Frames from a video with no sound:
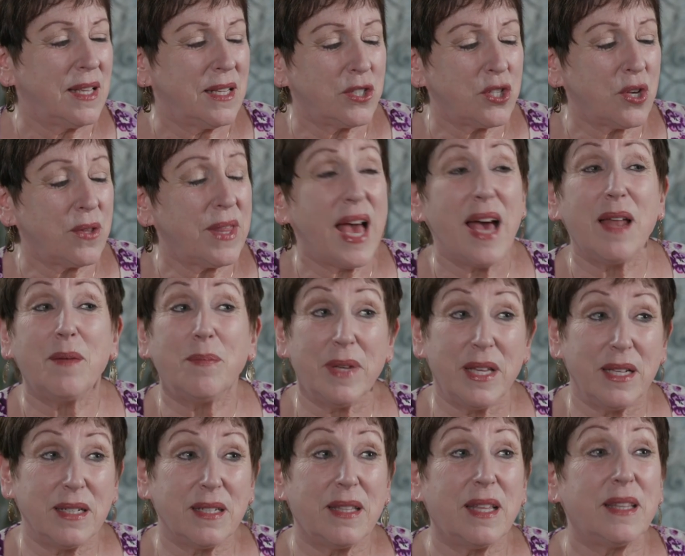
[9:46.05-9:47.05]
So that
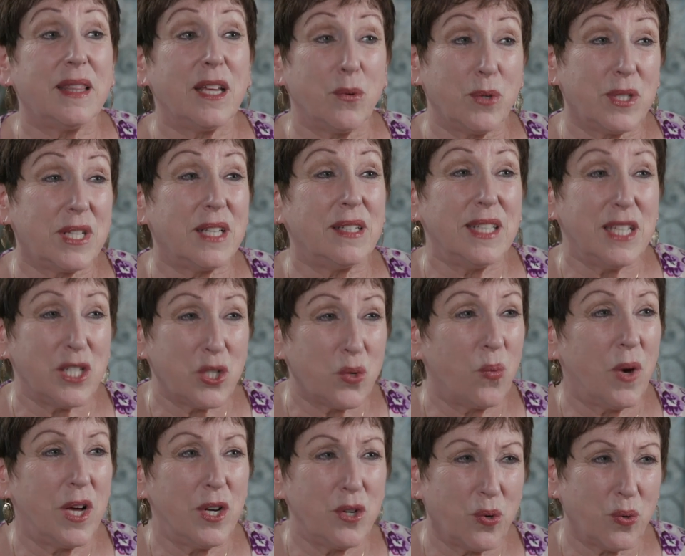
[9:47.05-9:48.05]
meant that there was at least
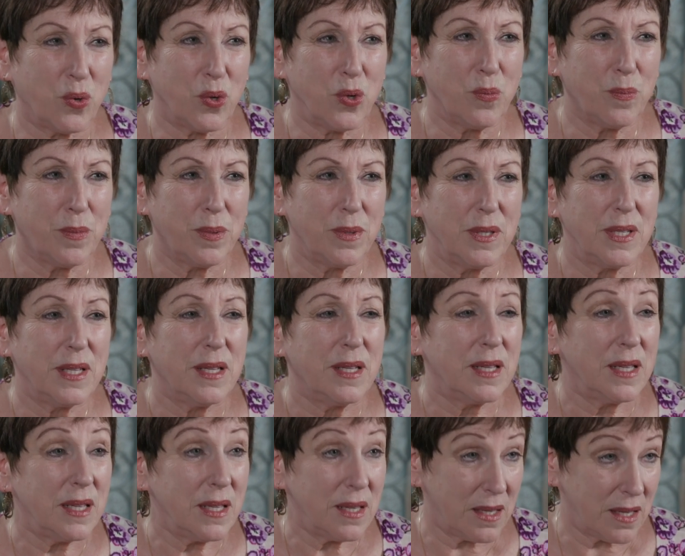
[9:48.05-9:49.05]
one group
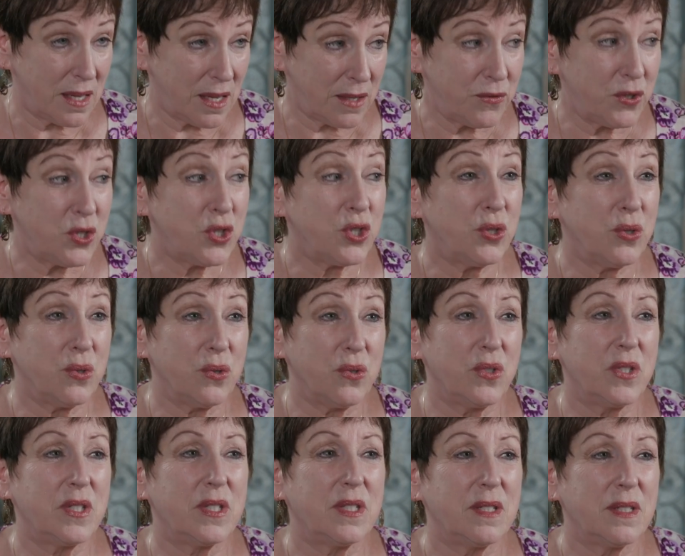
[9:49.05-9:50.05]
of
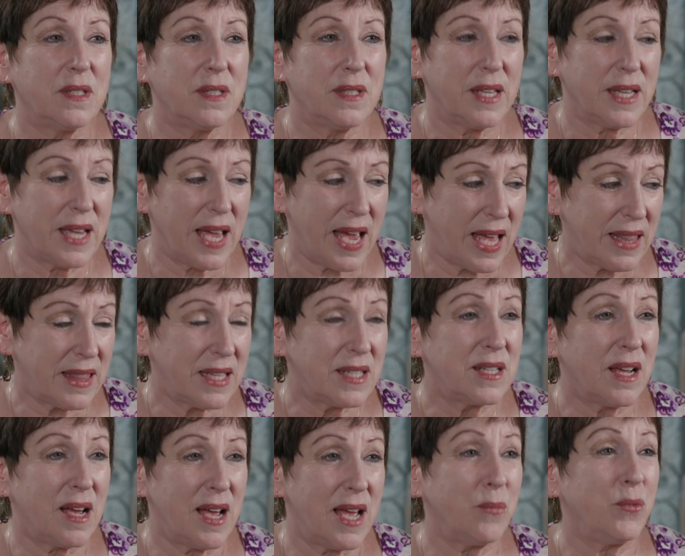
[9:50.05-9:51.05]
Jews at the
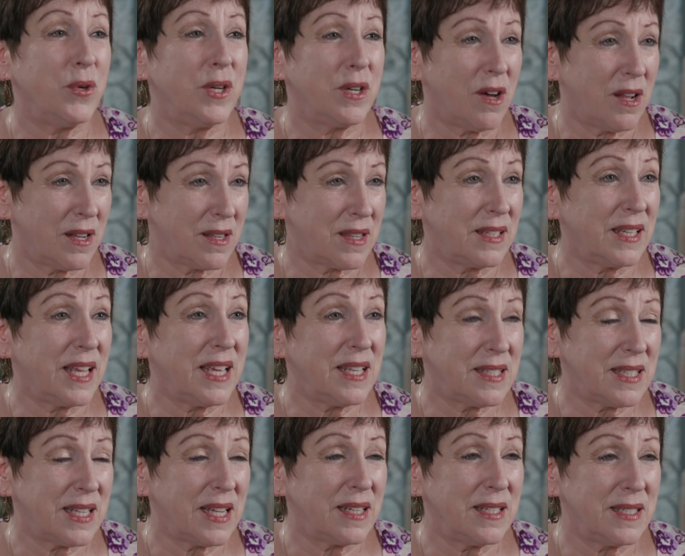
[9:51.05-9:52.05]
time, we call it the
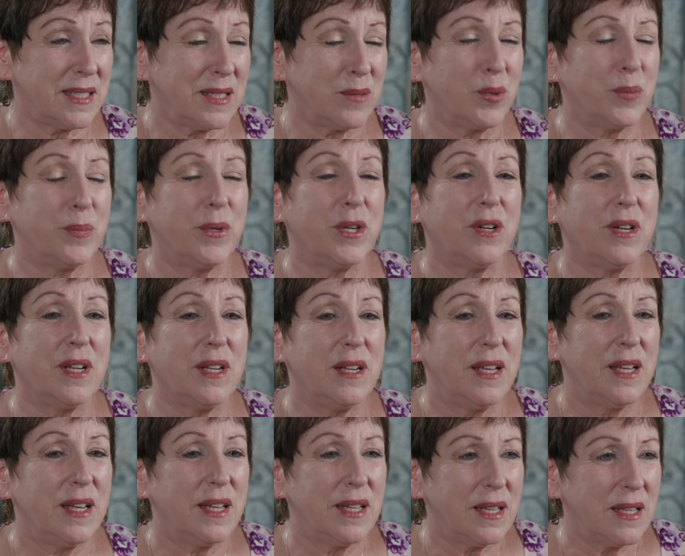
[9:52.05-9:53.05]
late Second Temple period,
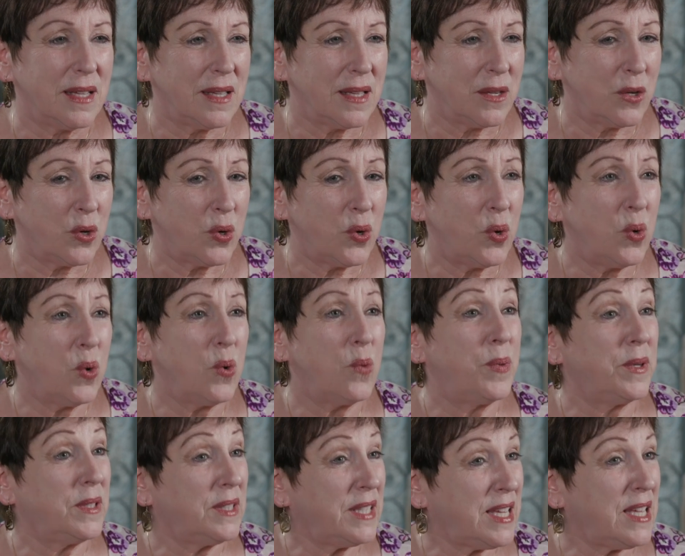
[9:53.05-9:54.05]
who
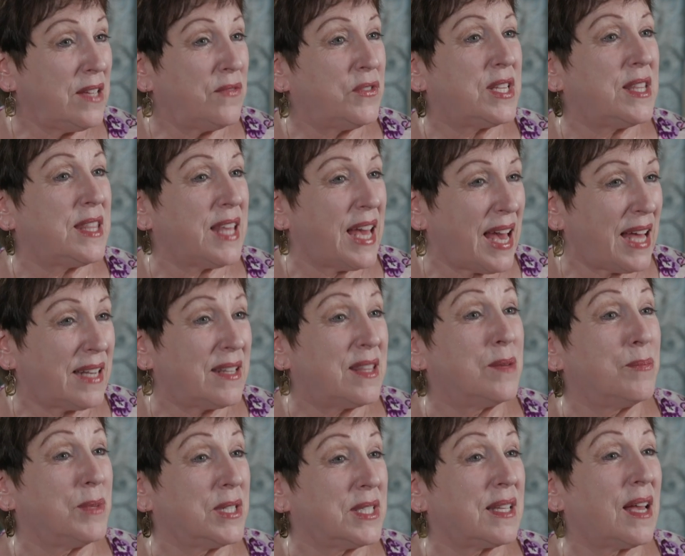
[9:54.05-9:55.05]
believed that
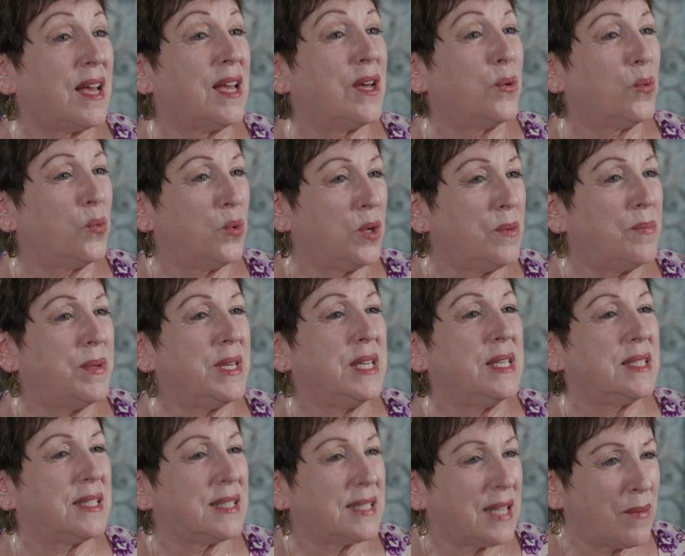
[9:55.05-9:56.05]
the Messiah would be
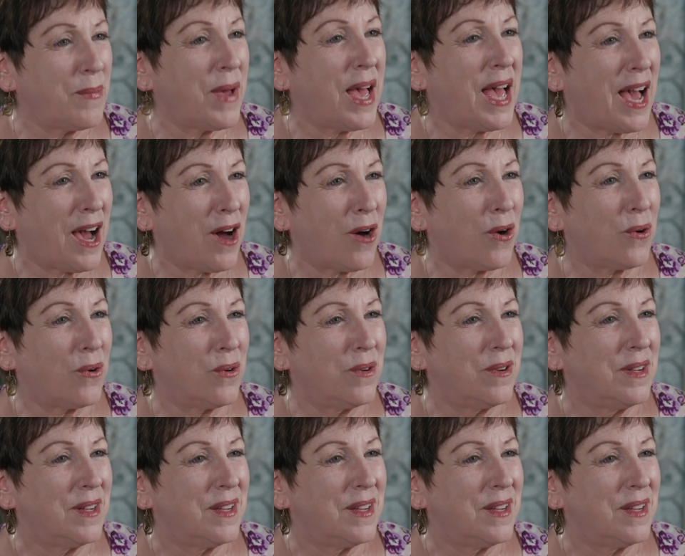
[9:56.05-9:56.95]
somehow